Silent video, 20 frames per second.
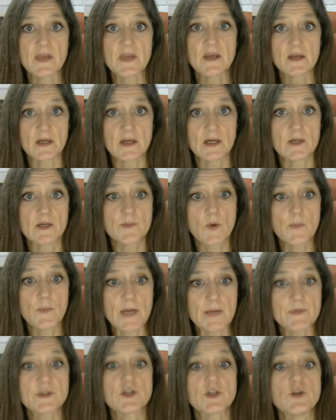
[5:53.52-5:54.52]
On
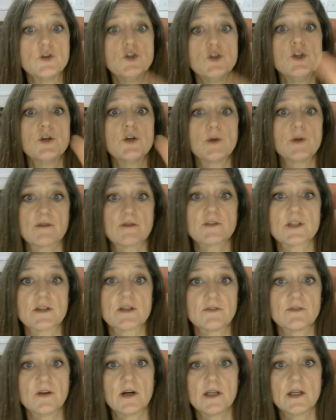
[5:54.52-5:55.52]
paper 2, you have
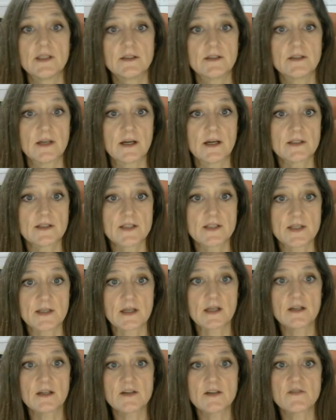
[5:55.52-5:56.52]
to find that. So
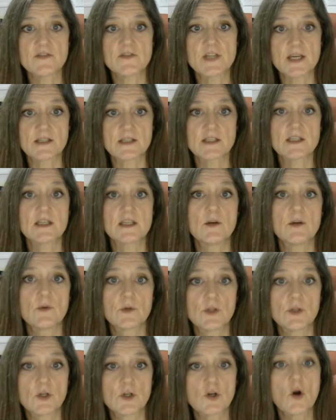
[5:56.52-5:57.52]
they're kind of testing
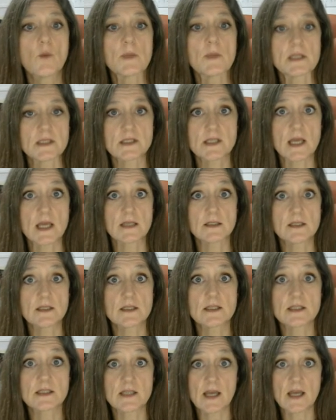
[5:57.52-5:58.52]
you on your common
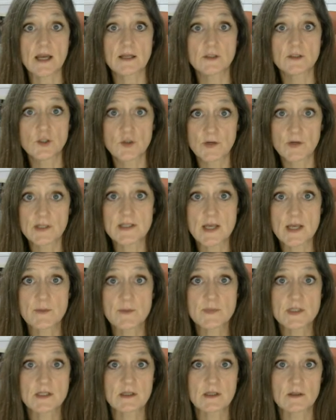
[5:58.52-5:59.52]
sense and your
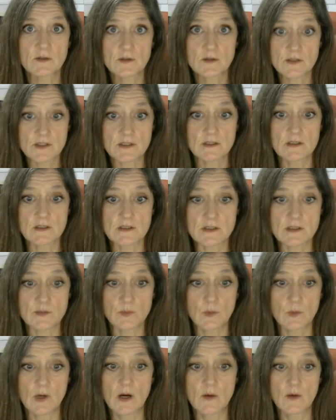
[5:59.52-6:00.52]
exam skills as
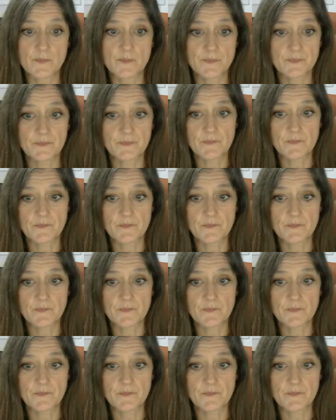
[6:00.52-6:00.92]
well.